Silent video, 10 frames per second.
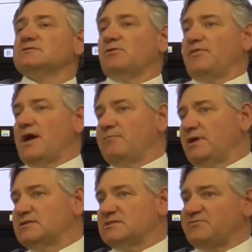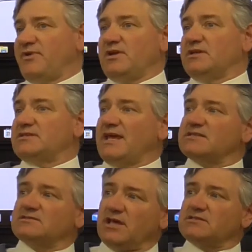So what that means is very, it
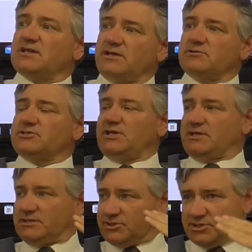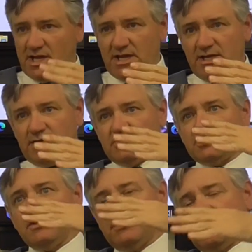takes less energy to
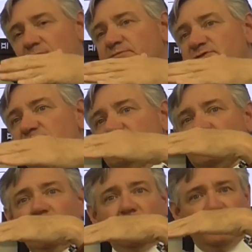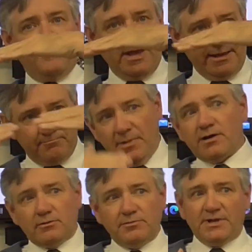change the temperature of a
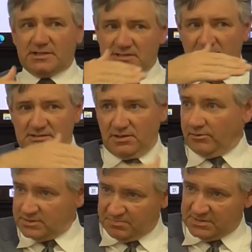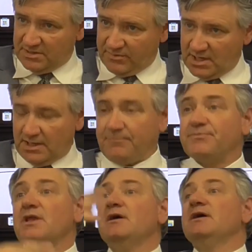metal because it has a lower specific heat.
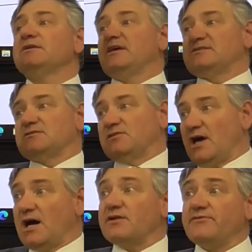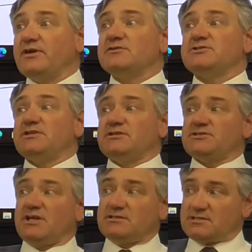It takes a lot of energy to
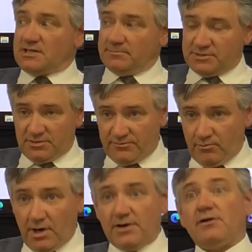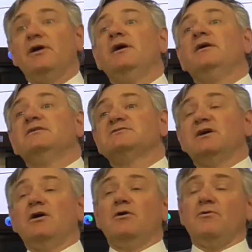change the temperature of water.
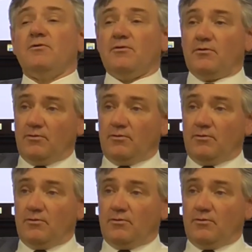So